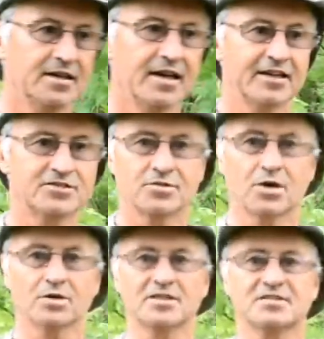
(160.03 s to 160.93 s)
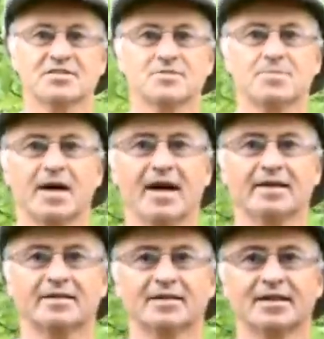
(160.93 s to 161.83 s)
and strongly suspect
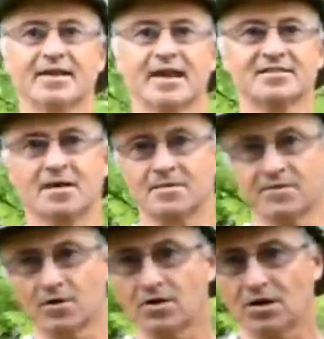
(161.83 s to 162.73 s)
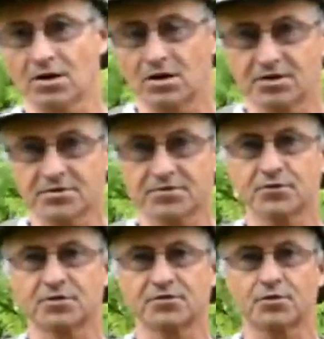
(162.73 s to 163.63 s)
that some of our large
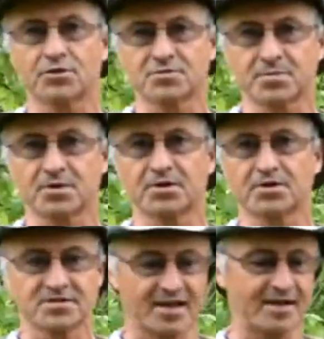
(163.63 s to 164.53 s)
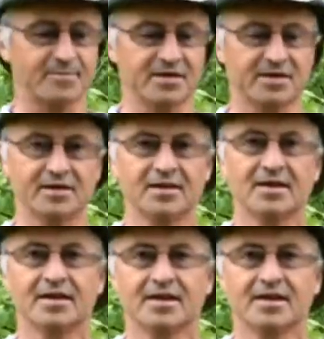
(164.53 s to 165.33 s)
fruitivorous birds have been